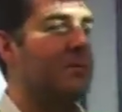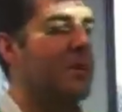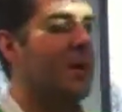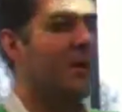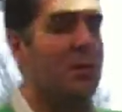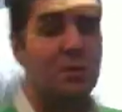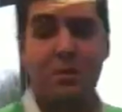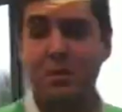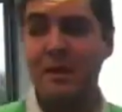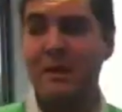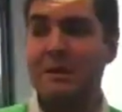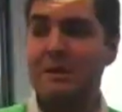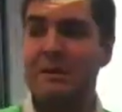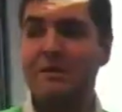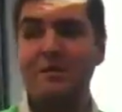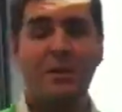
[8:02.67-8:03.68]
I don't think,
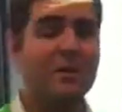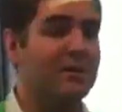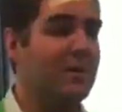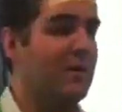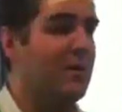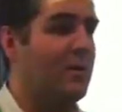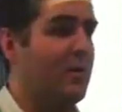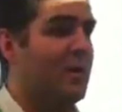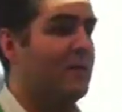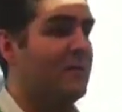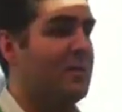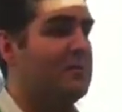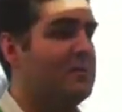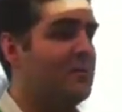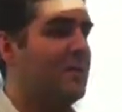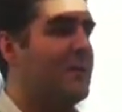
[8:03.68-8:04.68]
as far as I know, that there's
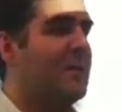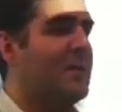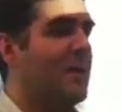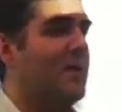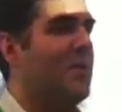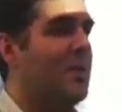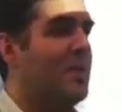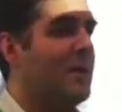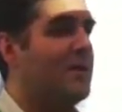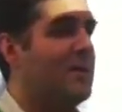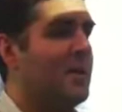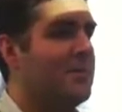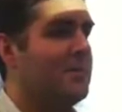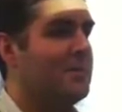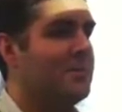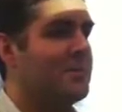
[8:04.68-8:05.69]

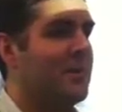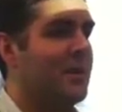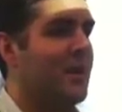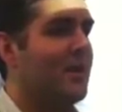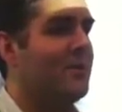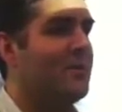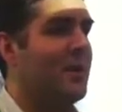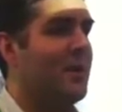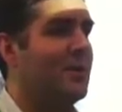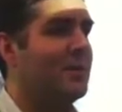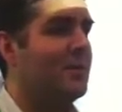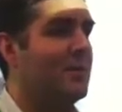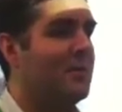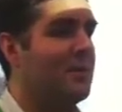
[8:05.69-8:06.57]
something you have to pay for.